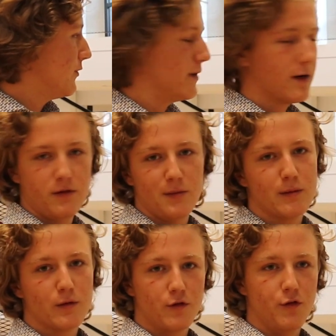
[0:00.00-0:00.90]
to actually be
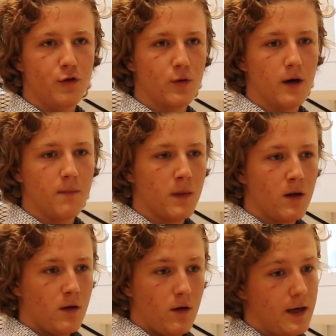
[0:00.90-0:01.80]
able to do an
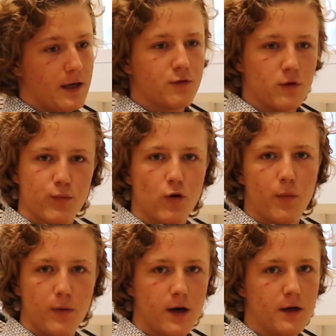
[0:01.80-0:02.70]
actual
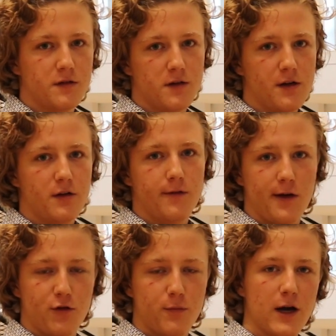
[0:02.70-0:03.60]
proper
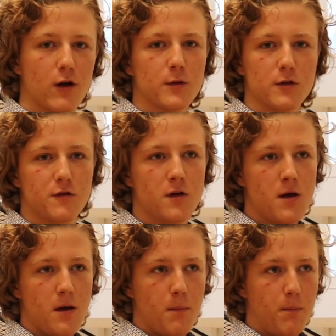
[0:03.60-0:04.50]
scientific experiment
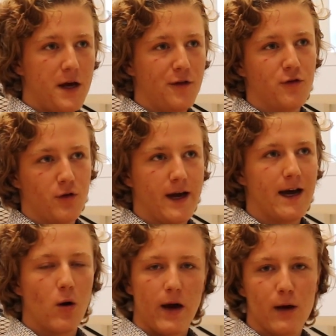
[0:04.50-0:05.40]
based on
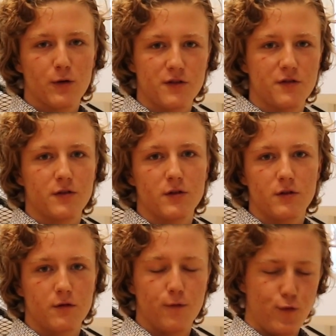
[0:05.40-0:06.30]
how air
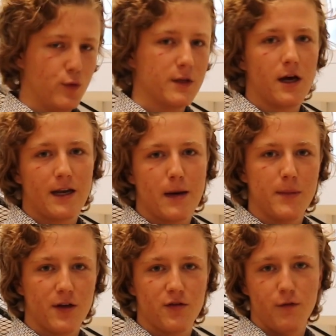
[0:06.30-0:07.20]
resistance and fluid
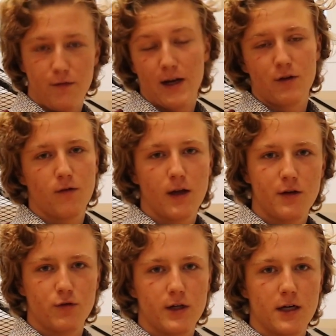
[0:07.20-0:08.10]
dynamics affects
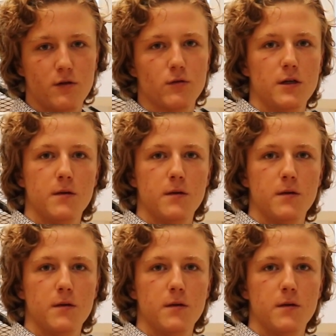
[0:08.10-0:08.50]
flight trajectory.